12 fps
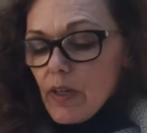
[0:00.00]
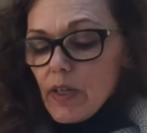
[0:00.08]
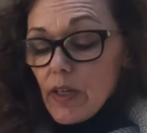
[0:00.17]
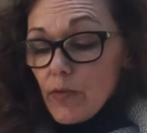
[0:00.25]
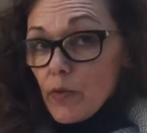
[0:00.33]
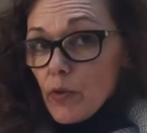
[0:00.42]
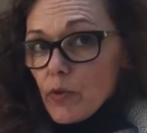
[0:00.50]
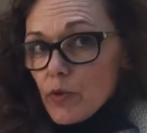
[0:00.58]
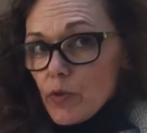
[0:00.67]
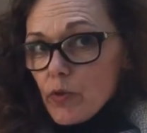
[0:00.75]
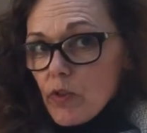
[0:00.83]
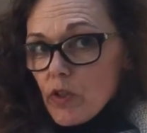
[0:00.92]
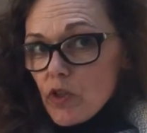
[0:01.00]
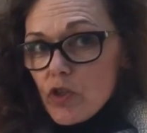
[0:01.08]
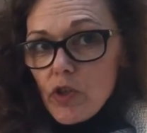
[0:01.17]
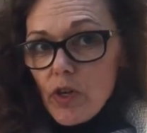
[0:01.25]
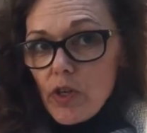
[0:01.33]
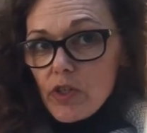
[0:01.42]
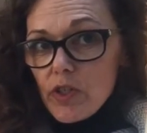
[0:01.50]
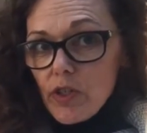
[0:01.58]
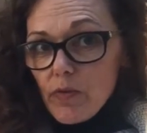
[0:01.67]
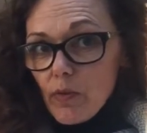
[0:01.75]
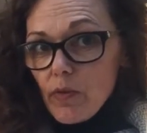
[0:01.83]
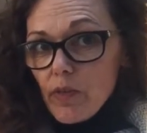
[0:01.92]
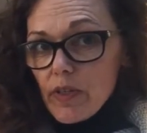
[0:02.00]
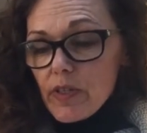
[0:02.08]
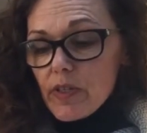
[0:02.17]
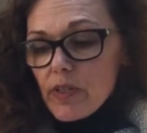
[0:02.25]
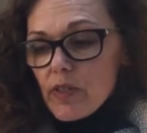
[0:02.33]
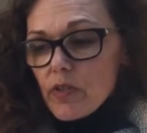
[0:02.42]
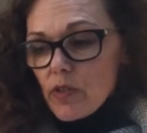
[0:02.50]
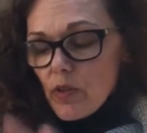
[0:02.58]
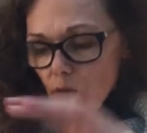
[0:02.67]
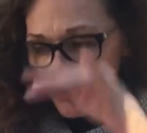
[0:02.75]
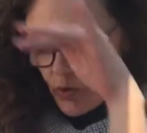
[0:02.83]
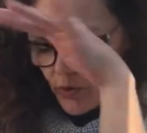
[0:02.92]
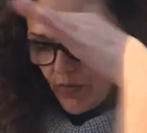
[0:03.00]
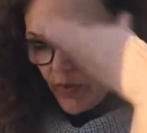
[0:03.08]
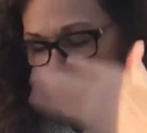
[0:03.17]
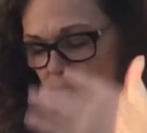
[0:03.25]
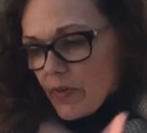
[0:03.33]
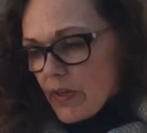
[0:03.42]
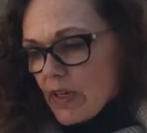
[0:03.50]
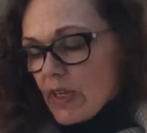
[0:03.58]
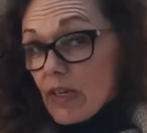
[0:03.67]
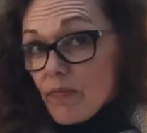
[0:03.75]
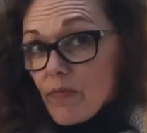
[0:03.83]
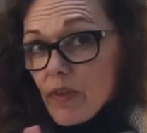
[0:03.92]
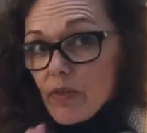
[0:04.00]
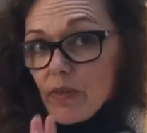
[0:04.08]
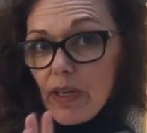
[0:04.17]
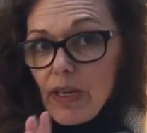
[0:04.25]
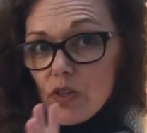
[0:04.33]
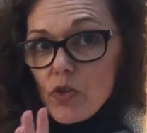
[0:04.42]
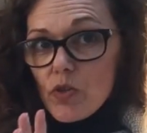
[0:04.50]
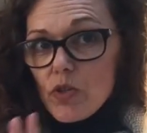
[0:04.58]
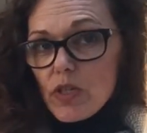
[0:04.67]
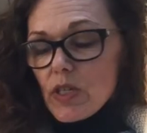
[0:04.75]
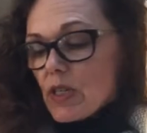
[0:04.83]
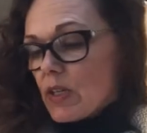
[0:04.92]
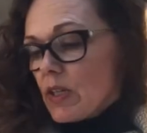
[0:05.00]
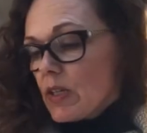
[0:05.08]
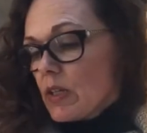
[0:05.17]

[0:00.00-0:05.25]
If you go into the astrology of all this, it's also very fitting and very interesting.